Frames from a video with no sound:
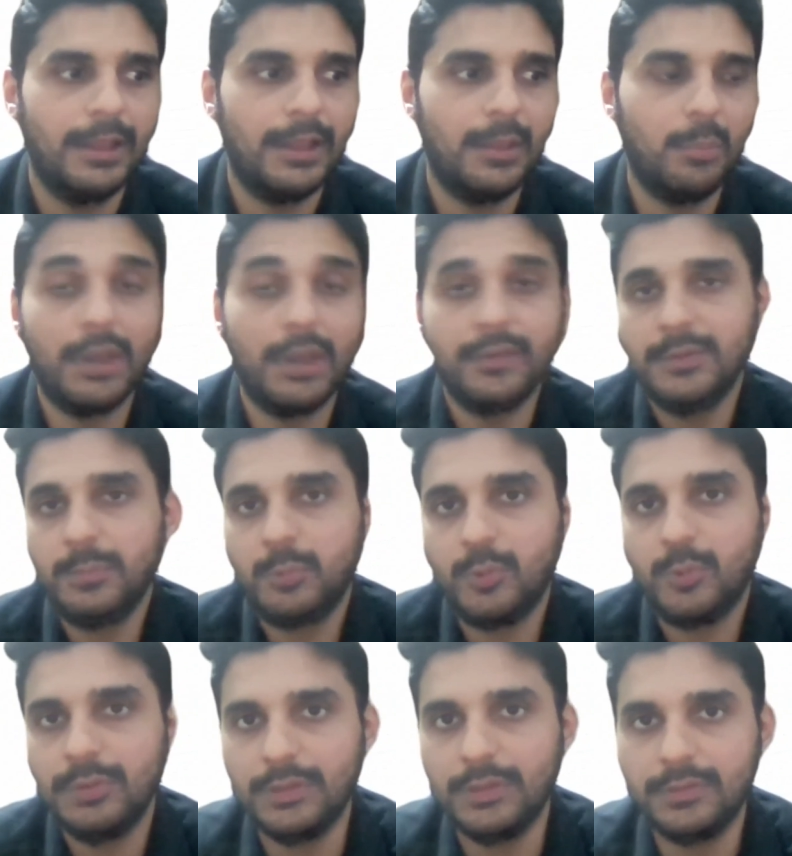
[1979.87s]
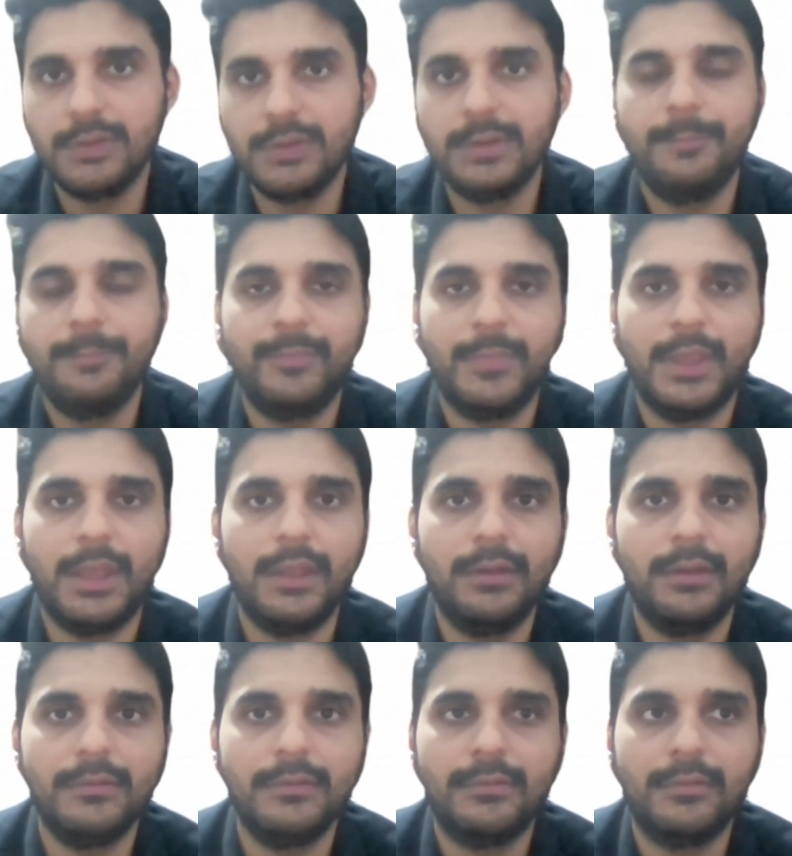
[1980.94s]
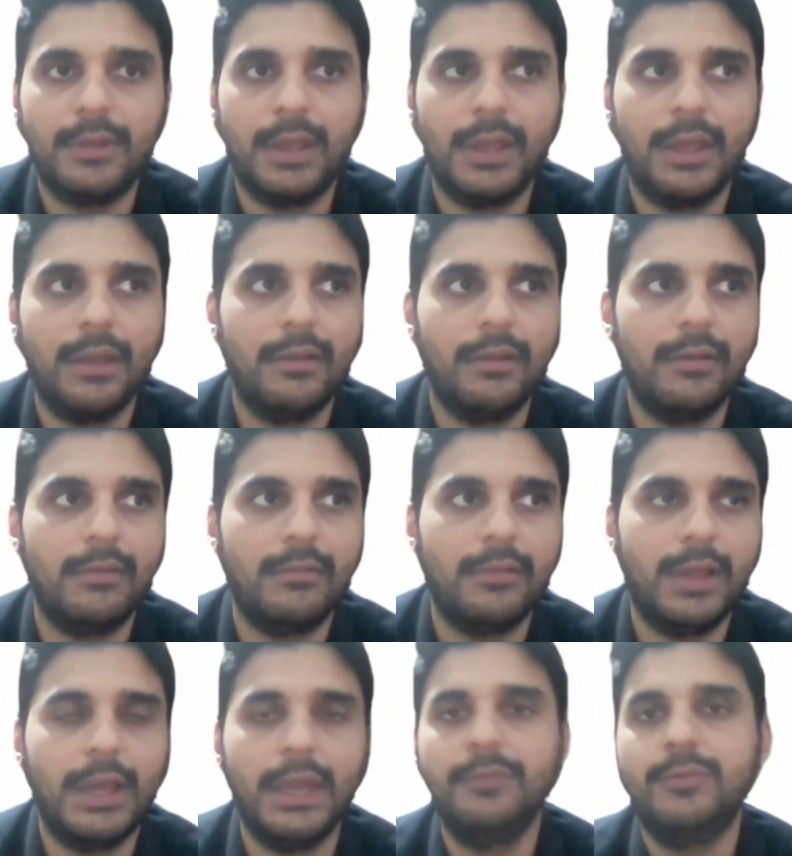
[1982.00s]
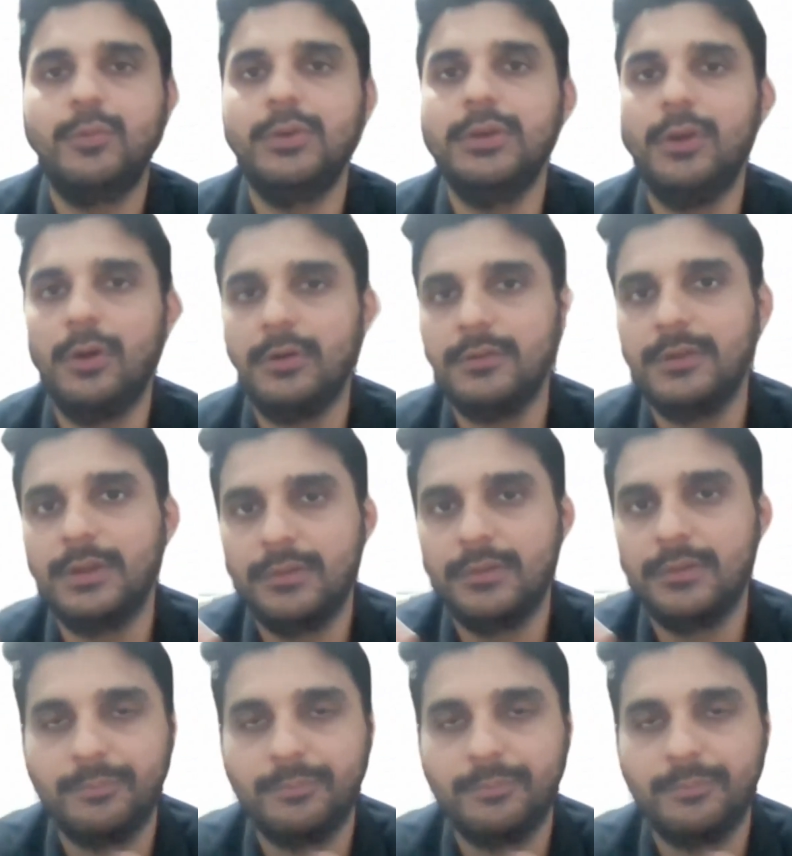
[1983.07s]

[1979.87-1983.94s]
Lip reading: my zip code, let's say, and I have 3 dogs, let's say.